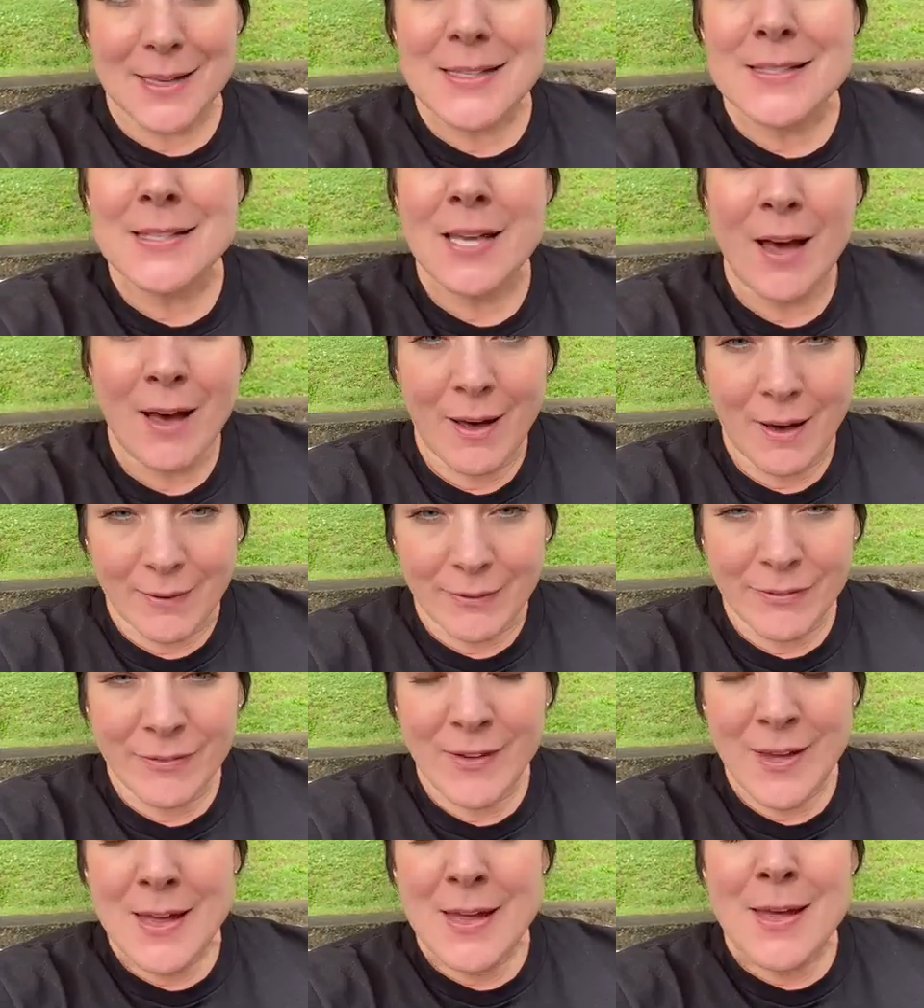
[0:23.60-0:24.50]

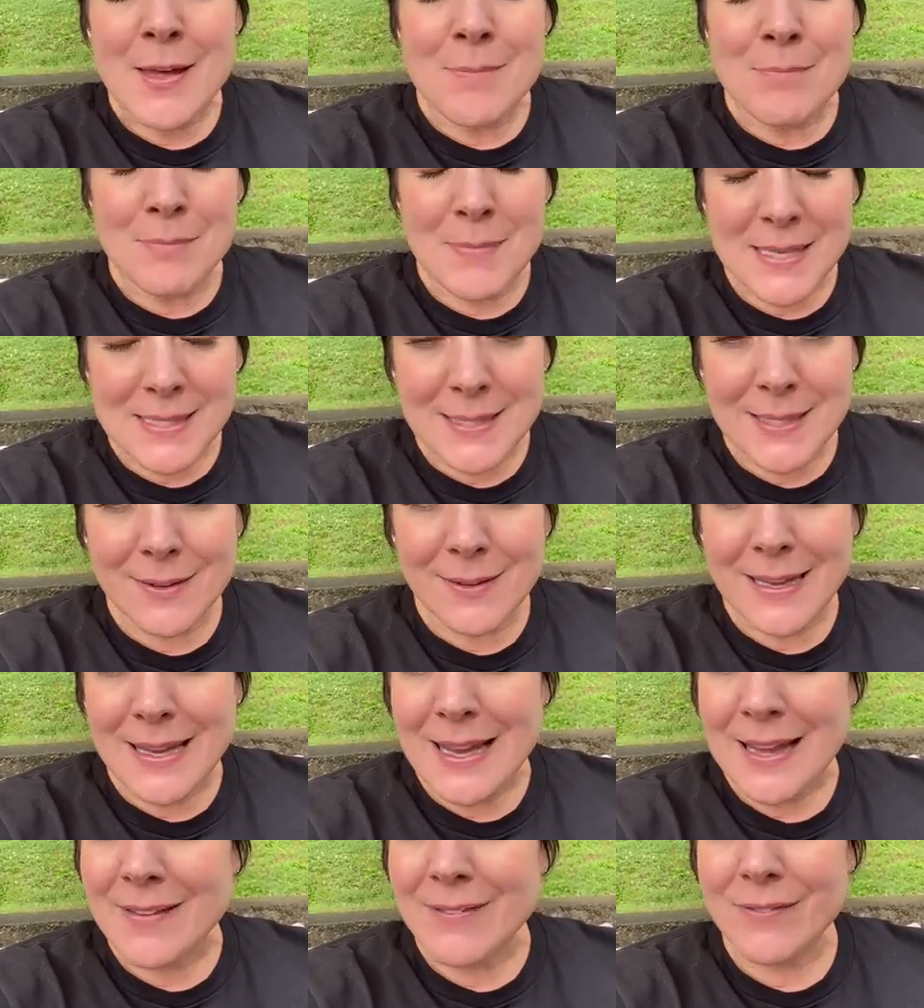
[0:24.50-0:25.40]
tough
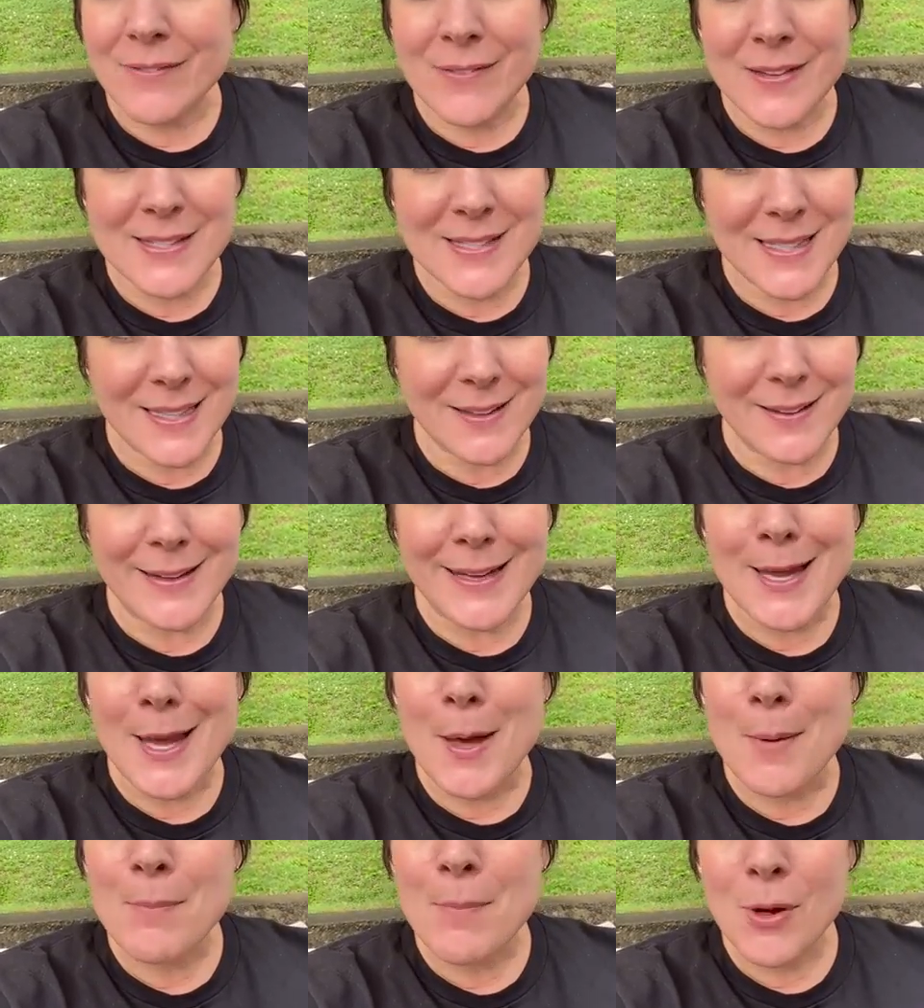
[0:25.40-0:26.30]
mentally,
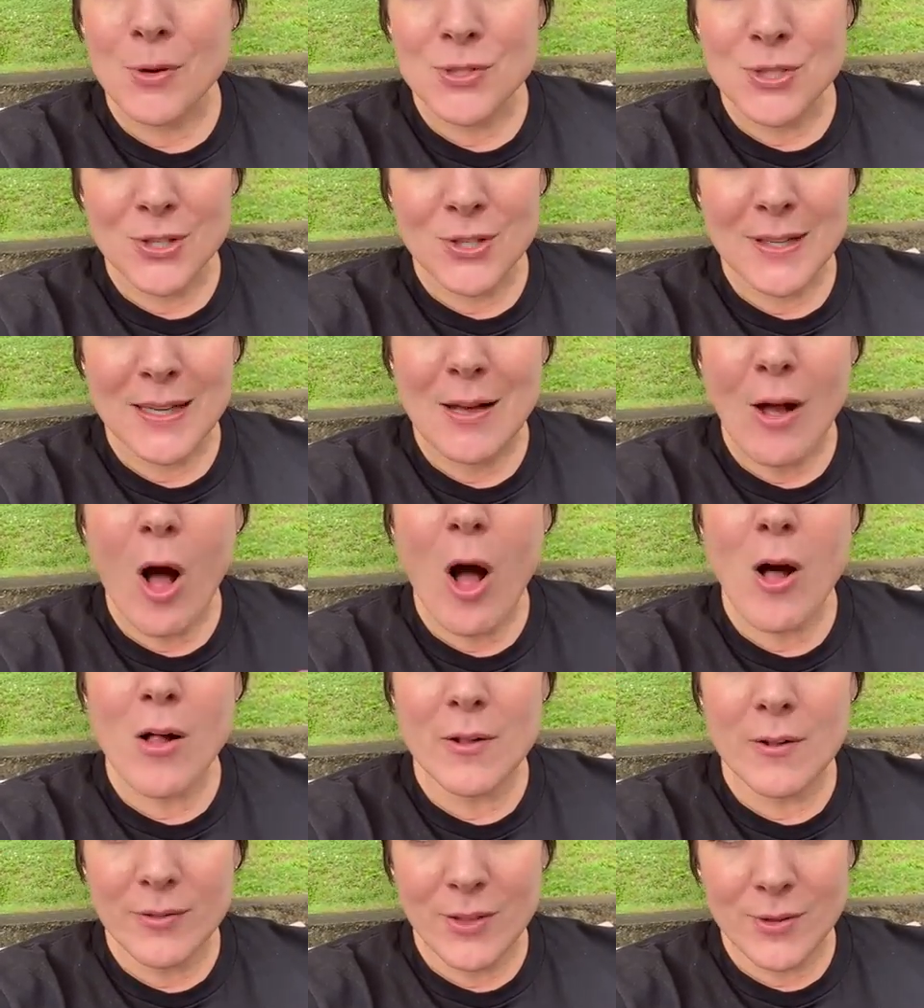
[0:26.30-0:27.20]
physically, emotionally,
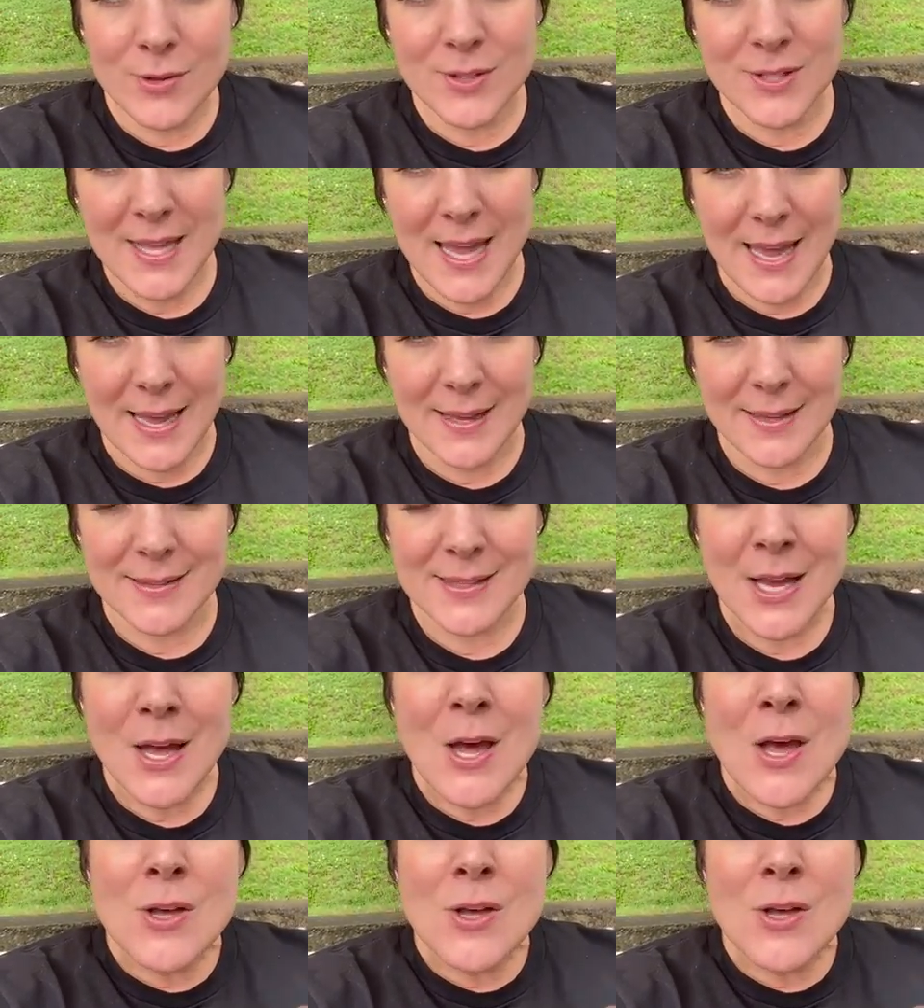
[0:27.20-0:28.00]
all of those things.